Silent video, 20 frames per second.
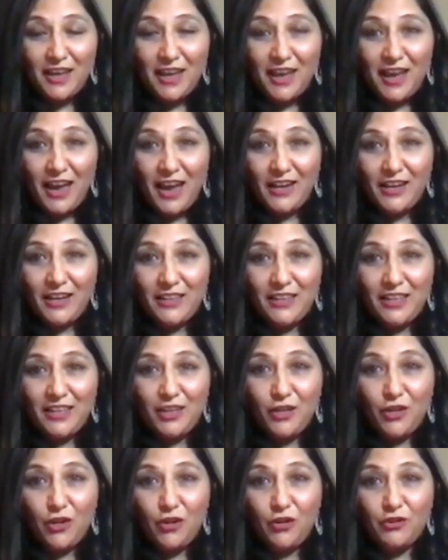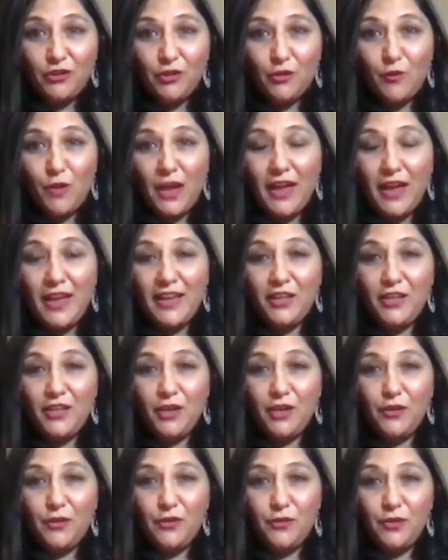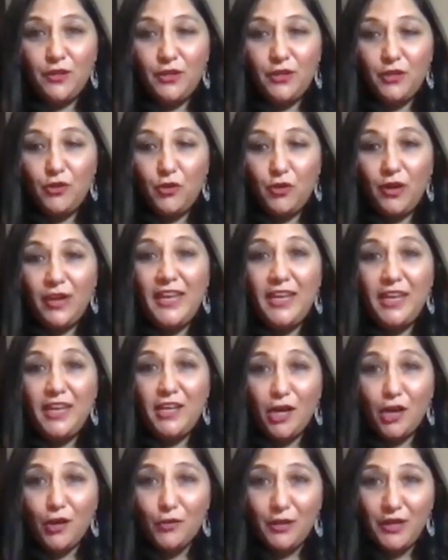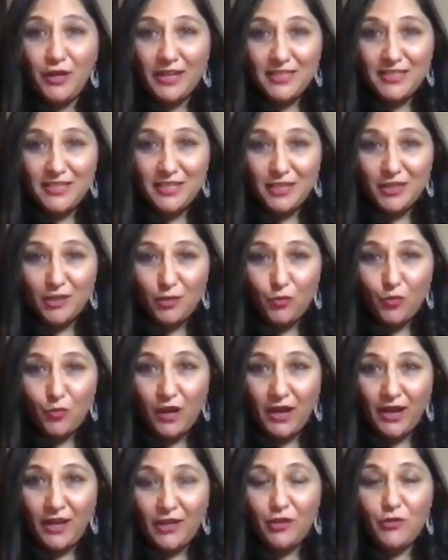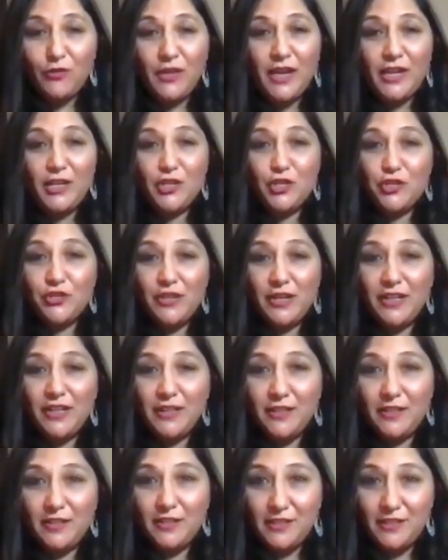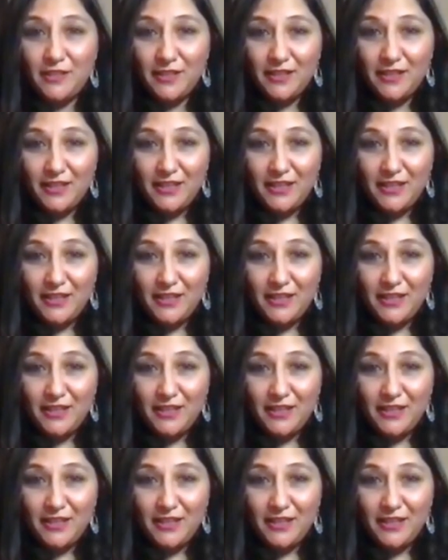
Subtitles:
And I think along the way, you know, your ego gets in the way, you get triggered,